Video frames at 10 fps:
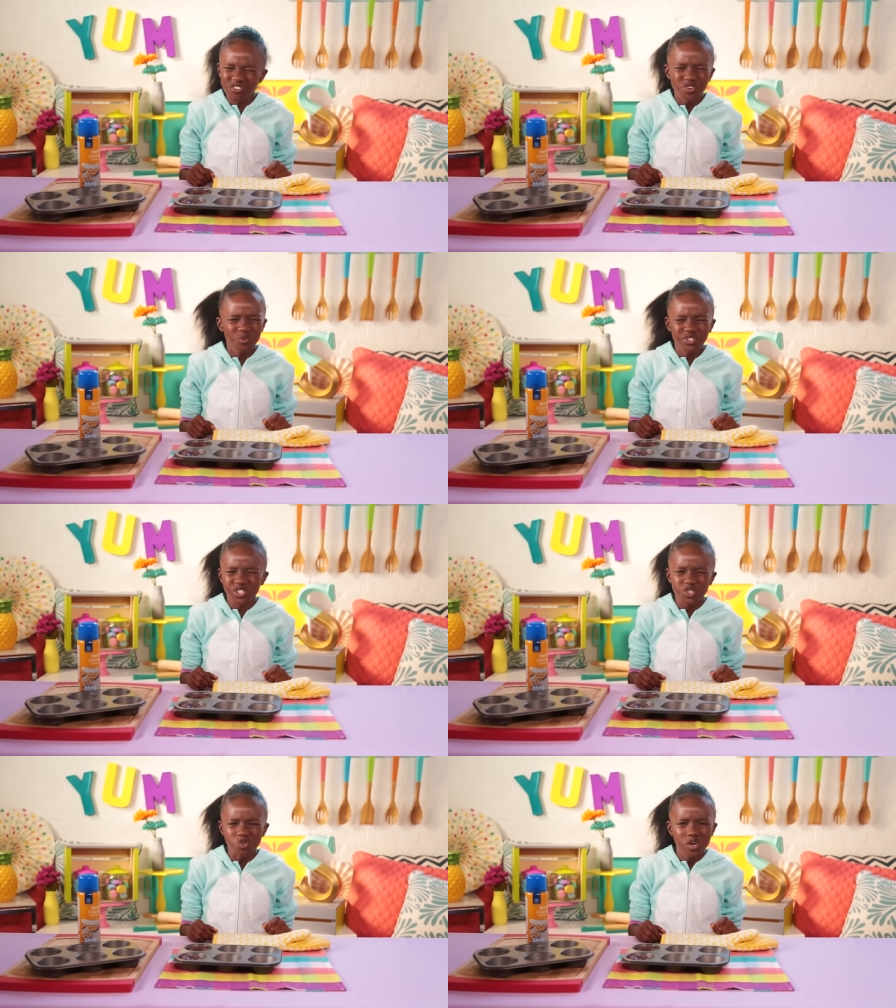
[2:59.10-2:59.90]
never know what
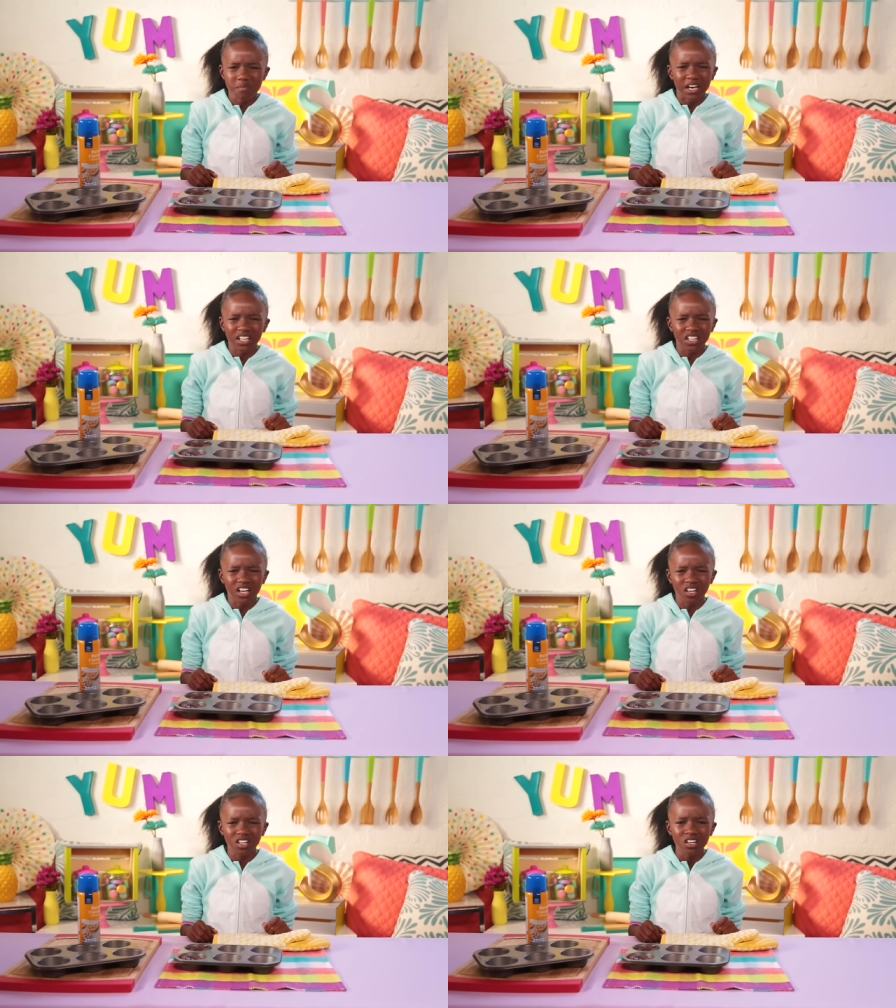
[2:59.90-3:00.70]
she's doing back
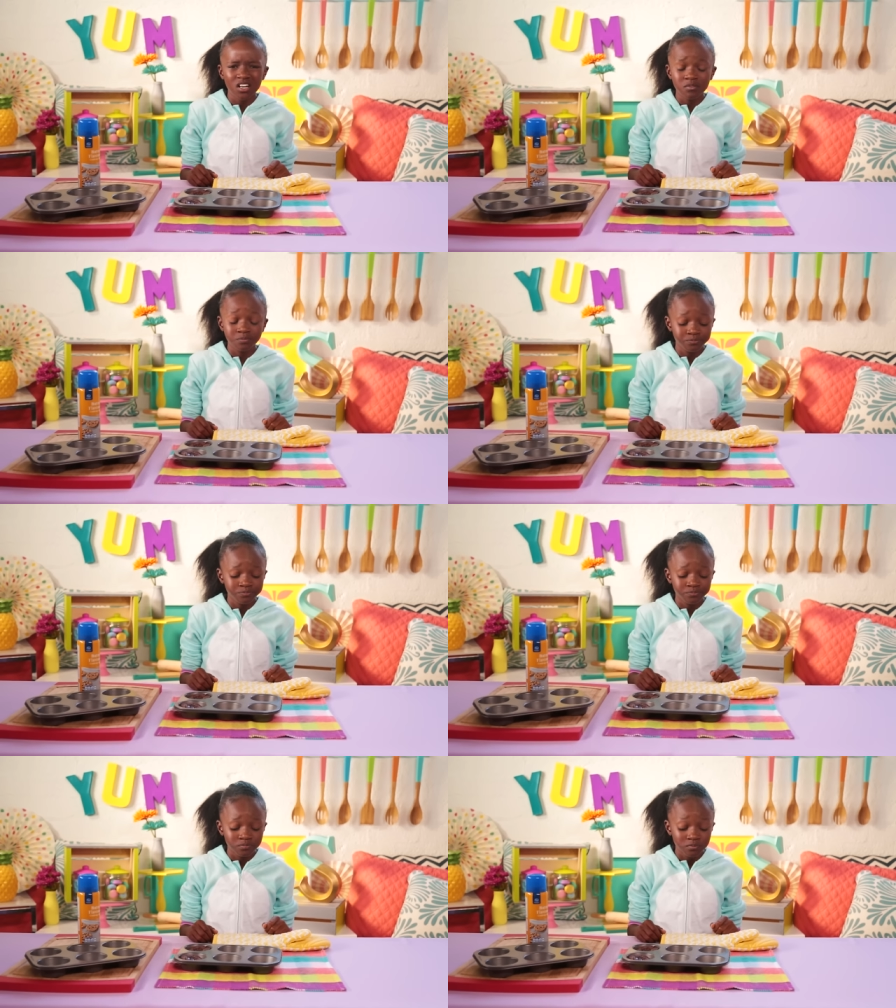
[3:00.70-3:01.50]
there.
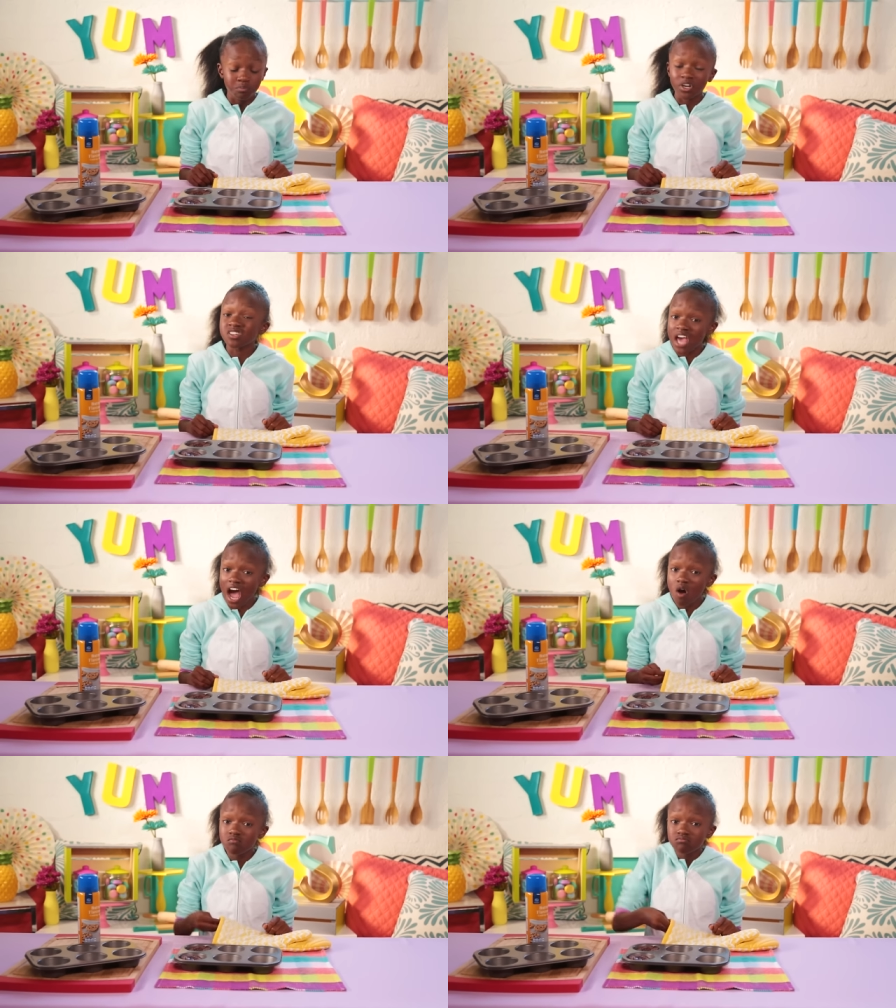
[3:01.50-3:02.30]
But
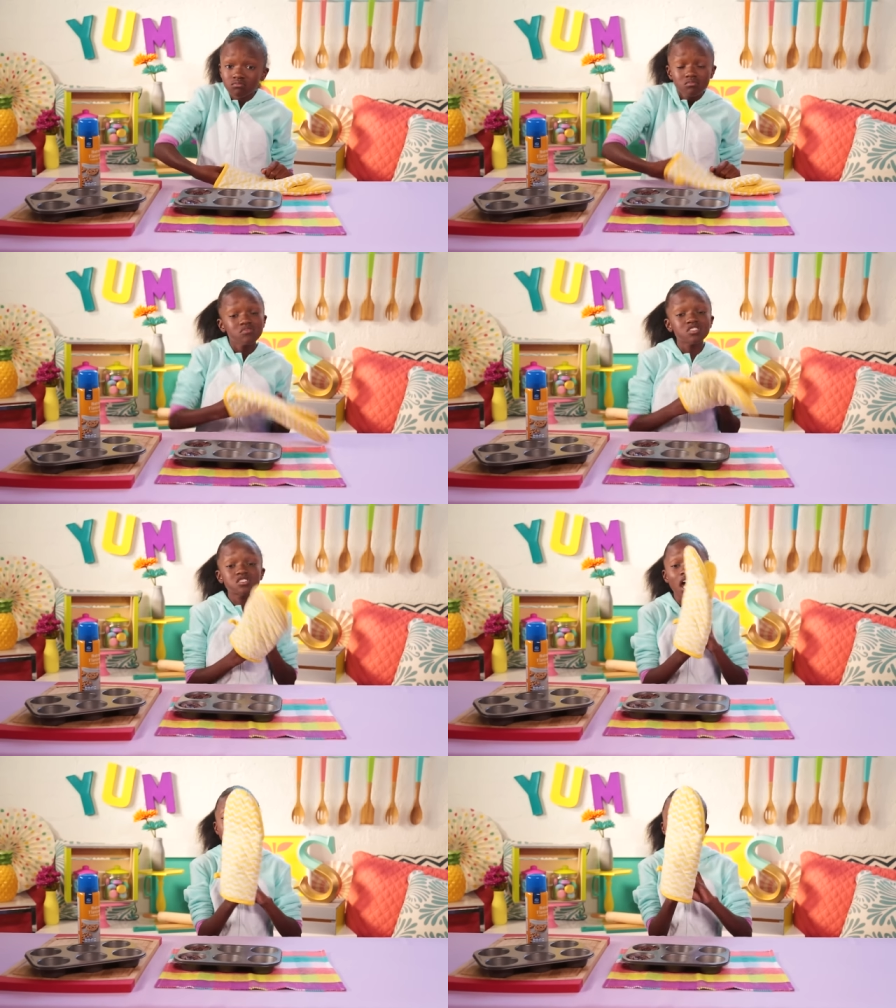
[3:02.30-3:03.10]
now,
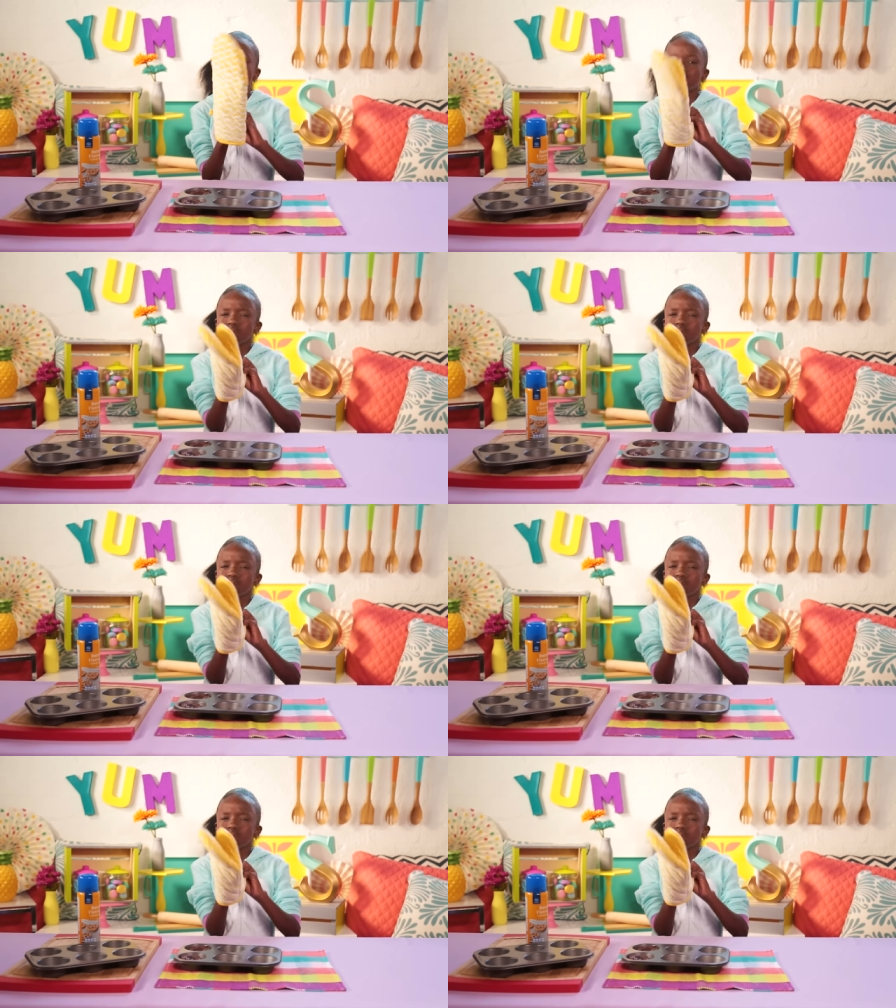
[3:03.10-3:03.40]
it's time to